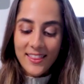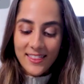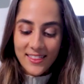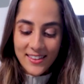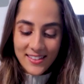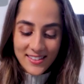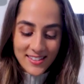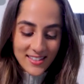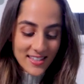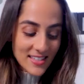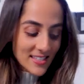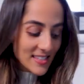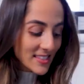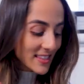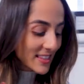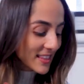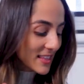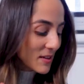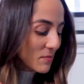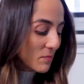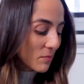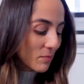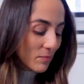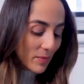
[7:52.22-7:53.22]
This is
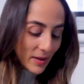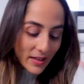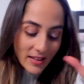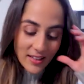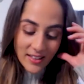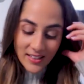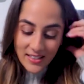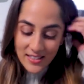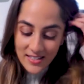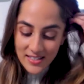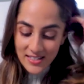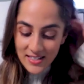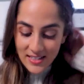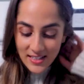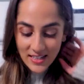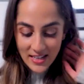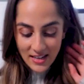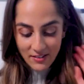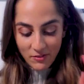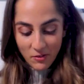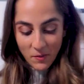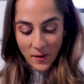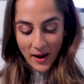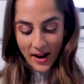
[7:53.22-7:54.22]
the biggest
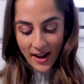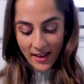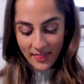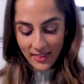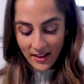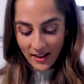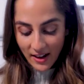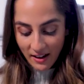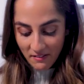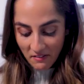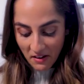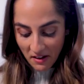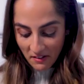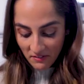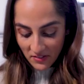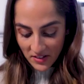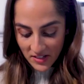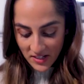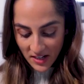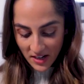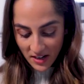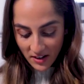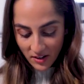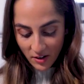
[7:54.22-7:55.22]
giveaway I think I've ever
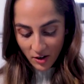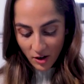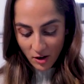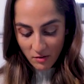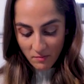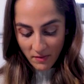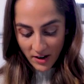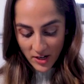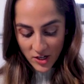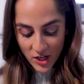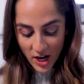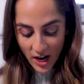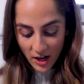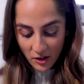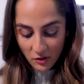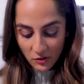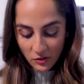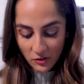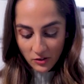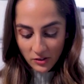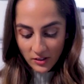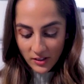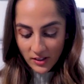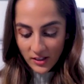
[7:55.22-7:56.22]
done on my
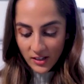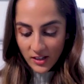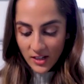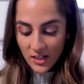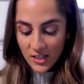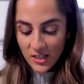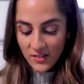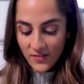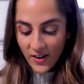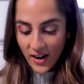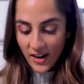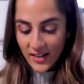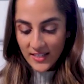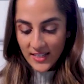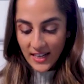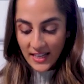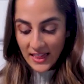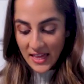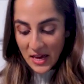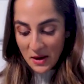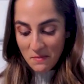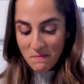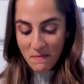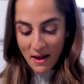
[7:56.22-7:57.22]
channel as far as
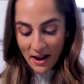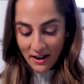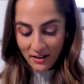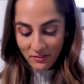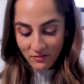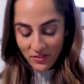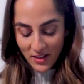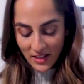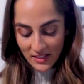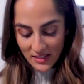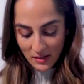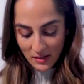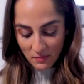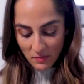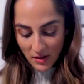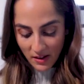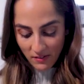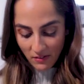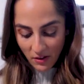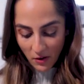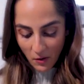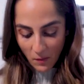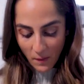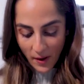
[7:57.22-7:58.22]
like the amount of things I'm
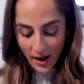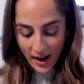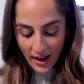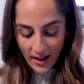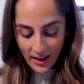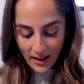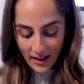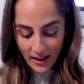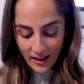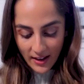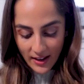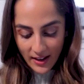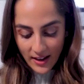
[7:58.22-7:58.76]
giving away.